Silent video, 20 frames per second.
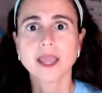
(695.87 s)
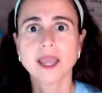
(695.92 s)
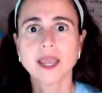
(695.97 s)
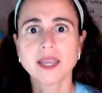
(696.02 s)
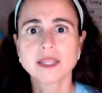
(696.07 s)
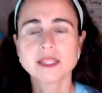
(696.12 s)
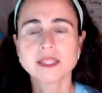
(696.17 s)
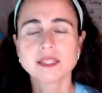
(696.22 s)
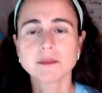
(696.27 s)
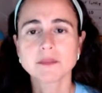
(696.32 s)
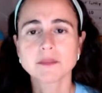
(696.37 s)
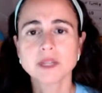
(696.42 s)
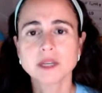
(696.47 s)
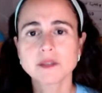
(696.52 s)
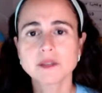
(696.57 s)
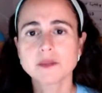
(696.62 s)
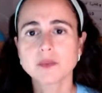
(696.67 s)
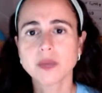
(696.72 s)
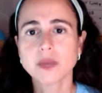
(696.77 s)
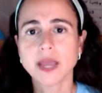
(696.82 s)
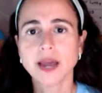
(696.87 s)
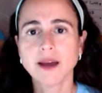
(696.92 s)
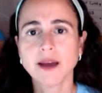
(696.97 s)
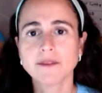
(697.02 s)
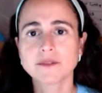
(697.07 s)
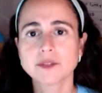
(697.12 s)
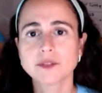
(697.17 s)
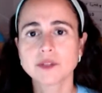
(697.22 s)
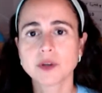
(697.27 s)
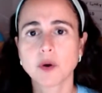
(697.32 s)
And sometimes we
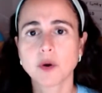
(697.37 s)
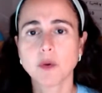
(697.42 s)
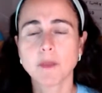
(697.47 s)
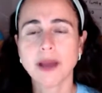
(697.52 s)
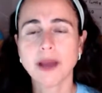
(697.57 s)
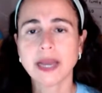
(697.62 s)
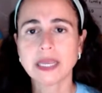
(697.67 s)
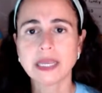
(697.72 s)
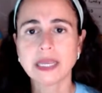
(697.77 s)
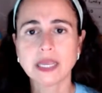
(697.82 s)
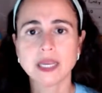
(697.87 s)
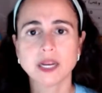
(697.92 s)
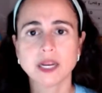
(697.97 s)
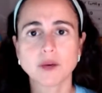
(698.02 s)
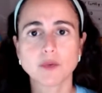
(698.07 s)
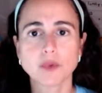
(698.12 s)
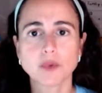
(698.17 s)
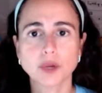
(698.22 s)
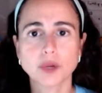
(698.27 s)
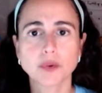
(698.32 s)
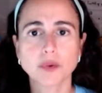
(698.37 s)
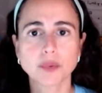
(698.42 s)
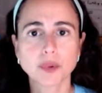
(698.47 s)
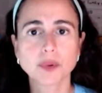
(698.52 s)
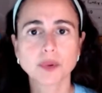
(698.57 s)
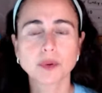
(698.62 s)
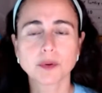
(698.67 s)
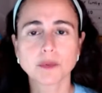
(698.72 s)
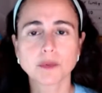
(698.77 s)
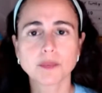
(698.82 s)
have to go back in and
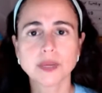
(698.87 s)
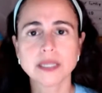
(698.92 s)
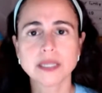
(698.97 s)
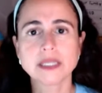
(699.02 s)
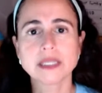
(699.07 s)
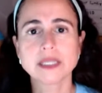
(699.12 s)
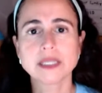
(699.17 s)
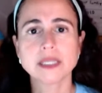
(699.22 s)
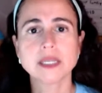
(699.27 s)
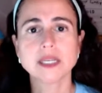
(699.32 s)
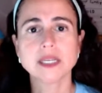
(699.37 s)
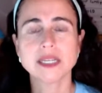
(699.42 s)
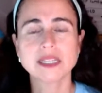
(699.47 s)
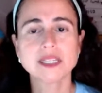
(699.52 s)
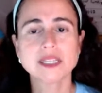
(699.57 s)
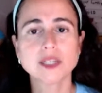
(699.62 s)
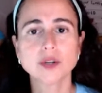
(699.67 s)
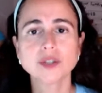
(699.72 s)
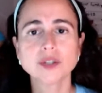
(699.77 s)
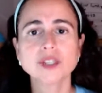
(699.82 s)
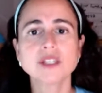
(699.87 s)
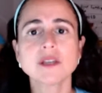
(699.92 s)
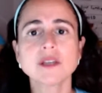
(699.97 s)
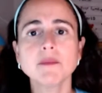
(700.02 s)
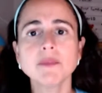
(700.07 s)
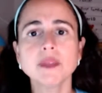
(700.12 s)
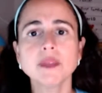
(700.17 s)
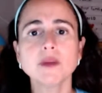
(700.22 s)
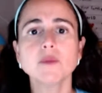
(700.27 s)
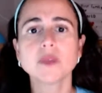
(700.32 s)
regroup and see, is there
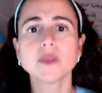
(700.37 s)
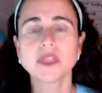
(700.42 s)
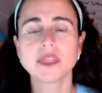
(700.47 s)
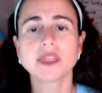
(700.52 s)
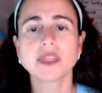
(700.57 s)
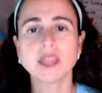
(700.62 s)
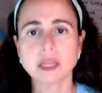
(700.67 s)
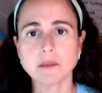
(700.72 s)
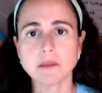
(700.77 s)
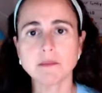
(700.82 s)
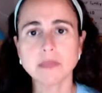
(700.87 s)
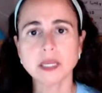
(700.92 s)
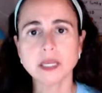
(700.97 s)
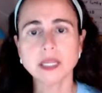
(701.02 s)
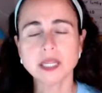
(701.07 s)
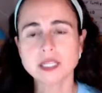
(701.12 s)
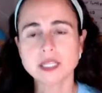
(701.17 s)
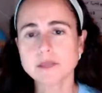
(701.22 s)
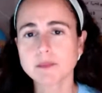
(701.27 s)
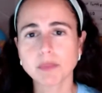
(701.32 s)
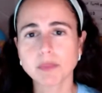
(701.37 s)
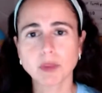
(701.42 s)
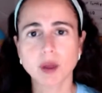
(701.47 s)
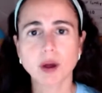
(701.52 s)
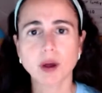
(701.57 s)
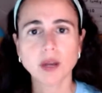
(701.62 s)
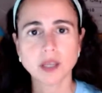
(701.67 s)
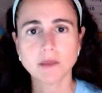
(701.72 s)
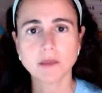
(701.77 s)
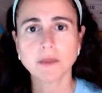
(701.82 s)
something within me that's
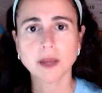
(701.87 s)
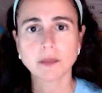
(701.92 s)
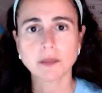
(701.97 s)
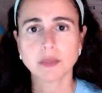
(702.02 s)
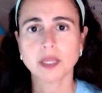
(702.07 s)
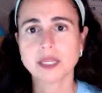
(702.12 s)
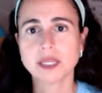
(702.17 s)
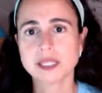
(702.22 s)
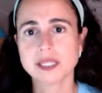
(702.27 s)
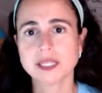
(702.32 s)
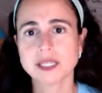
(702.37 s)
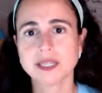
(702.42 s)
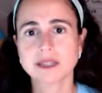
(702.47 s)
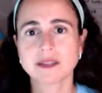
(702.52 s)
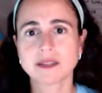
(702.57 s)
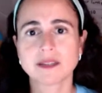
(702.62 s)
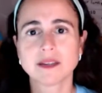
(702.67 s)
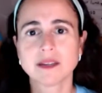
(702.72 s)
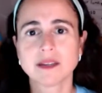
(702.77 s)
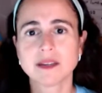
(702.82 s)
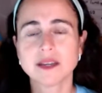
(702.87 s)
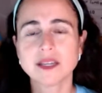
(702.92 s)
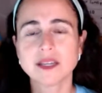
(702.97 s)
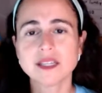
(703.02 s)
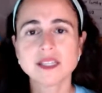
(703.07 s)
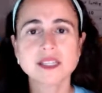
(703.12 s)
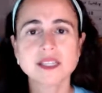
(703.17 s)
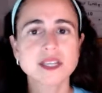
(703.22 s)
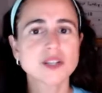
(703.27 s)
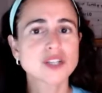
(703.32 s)
blocking my blessing?
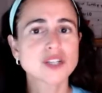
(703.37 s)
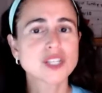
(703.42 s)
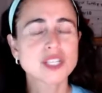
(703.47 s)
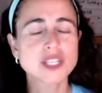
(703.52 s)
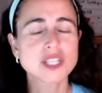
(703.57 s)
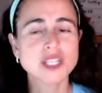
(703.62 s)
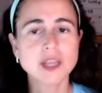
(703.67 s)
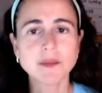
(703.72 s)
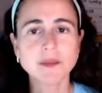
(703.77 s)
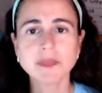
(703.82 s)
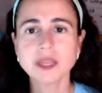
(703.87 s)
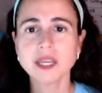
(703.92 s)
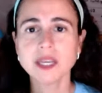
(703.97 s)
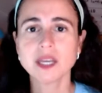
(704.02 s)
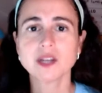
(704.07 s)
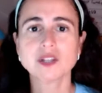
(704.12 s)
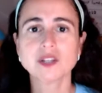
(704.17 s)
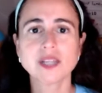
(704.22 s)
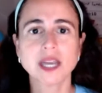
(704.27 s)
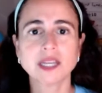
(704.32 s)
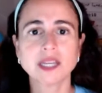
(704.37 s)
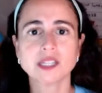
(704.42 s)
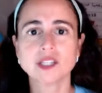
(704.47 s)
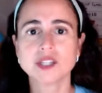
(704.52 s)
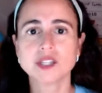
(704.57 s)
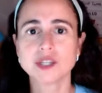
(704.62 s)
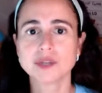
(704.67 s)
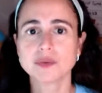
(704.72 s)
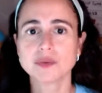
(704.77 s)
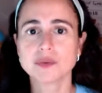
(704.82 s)
Is there something else I can
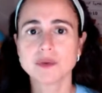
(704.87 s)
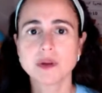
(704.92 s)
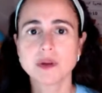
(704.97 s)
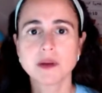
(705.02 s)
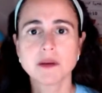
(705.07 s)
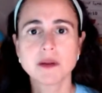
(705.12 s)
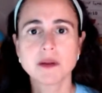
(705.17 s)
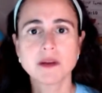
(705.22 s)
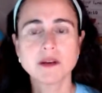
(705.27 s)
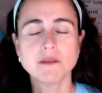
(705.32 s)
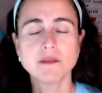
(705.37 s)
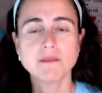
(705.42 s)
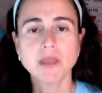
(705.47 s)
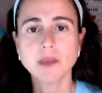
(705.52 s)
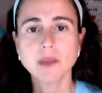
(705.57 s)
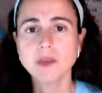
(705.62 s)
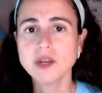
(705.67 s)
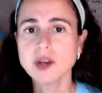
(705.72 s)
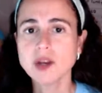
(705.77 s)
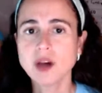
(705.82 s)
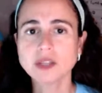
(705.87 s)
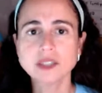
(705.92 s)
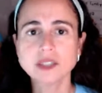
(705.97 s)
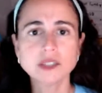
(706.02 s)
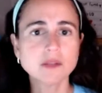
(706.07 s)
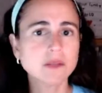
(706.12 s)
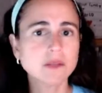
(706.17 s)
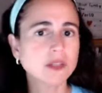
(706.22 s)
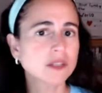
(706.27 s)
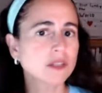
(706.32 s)
do? Maybe not
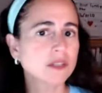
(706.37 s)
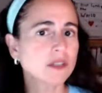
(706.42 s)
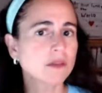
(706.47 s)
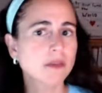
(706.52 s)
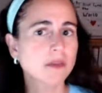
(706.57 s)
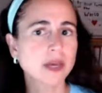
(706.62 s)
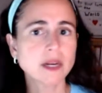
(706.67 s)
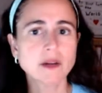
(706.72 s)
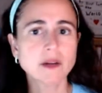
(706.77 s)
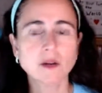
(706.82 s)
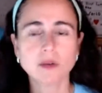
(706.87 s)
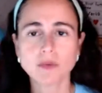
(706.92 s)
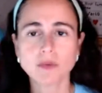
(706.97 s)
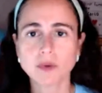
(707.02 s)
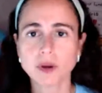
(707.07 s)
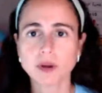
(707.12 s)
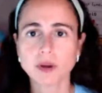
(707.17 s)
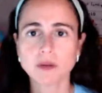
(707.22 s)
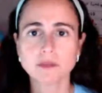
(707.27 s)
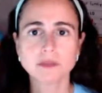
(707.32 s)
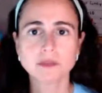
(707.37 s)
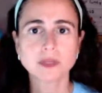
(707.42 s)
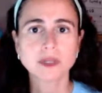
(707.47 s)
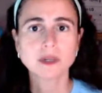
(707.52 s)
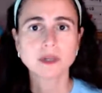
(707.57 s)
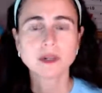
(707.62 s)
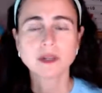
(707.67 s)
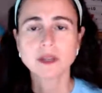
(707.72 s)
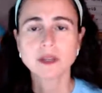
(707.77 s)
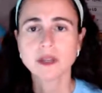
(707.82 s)
so much in the medical realm,
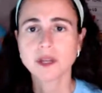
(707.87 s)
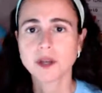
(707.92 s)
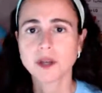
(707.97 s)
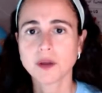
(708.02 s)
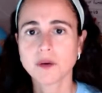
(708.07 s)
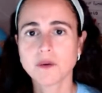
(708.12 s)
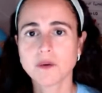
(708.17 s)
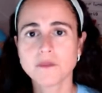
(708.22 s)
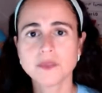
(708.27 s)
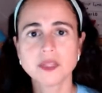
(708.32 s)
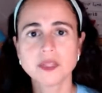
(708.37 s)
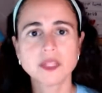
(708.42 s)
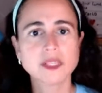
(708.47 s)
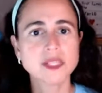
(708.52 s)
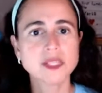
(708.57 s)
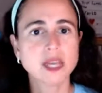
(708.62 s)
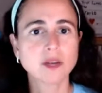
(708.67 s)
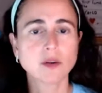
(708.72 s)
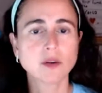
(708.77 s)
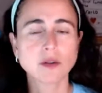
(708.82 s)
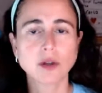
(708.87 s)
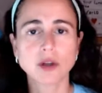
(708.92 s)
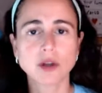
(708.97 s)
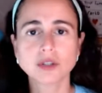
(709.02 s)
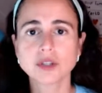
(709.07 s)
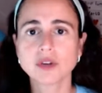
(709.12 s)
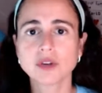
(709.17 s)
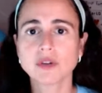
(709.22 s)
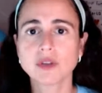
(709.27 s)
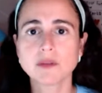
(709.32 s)
in the
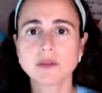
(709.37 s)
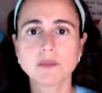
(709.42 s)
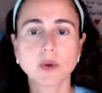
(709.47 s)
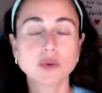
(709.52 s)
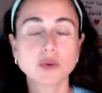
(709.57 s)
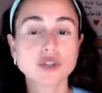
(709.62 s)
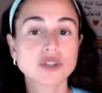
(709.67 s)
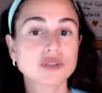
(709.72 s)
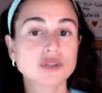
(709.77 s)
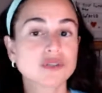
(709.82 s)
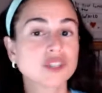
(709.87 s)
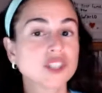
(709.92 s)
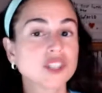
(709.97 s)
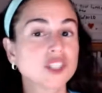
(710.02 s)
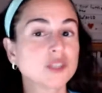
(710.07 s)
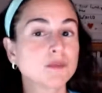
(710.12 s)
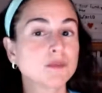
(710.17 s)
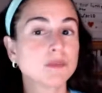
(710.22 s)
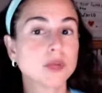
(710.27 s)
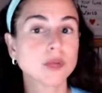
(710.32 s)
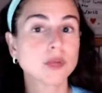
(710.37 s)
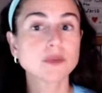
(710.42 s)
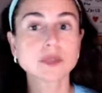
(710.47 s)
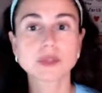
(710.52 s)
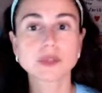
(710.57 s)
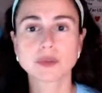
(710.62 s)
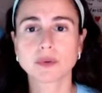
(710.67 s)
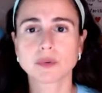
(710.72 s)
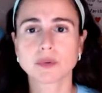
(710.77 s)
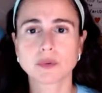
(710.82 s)
psychological, emotional,
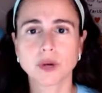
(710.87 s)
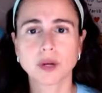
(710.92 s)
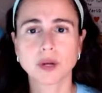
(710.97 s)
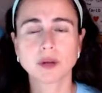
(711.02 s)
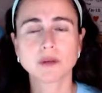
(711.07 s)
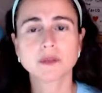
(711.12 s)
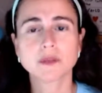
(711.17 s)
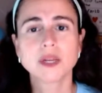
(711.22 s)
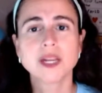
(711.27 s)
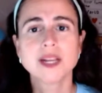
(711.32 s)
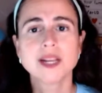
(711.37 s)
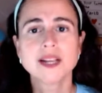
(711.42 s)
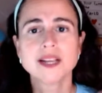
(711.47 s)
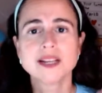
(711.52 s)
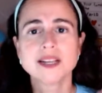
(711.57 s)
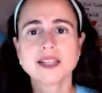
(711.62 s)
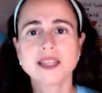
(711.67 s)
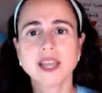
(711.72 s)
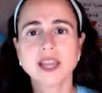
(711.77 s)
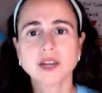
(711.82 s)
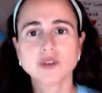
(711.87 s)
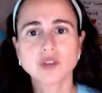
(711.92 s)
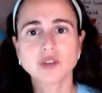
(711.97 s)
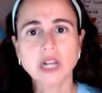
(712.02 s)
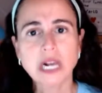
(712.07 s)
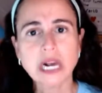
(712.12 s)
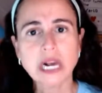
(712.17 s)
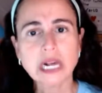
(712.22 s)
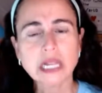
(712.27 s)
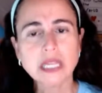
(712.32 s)
spiritual realm, that
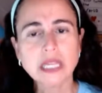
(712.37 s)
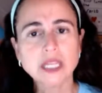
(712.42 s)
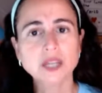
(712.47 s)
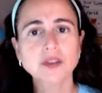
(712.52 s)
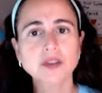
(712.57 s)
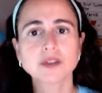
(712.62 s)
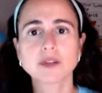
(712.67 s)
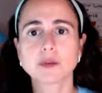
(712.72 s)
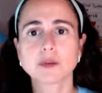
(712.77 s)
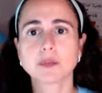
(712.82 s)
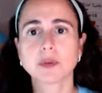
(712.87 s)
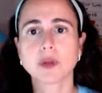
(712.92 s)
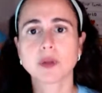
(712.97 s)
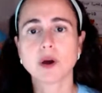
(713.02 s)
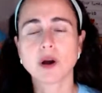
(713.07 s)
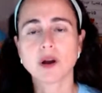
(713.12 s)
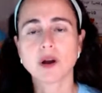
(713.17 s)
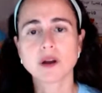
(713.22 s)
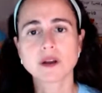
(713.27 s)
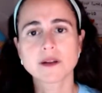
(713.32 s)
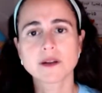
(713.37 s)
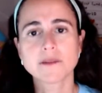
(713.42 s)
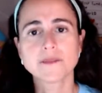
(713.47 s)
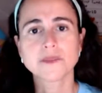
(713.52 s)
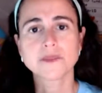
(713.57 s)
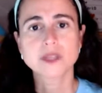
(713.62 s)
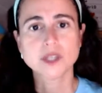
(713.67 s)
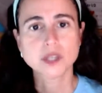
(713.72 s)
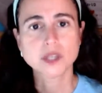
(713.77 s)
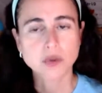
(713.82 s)
could clear the block
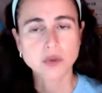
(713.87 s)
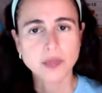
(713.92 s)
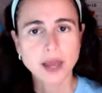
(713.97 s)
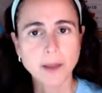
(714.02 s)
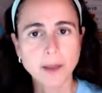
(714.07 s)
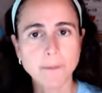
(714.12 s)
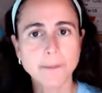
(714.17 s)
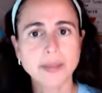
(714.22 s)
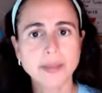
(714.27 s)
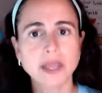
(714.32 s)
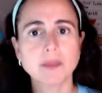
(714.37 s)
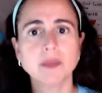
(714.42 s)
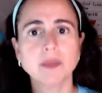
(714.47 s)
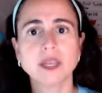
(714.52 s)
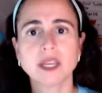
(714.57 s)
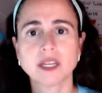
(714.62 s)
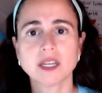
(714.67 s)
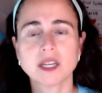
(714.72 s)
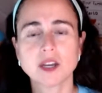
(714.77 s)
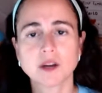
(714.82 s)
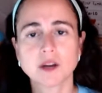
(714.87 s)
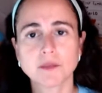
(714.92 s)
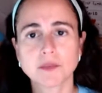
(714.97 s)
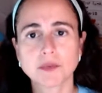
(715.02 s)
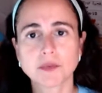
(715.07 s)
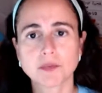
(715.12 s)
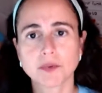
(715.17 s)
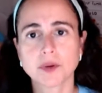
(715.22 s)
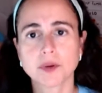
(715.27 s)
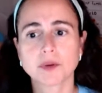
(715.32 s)
so that baby can
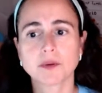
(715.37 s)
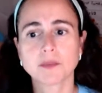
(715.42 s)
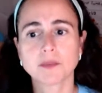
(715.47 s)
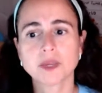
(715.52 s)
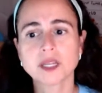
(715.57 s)
come through.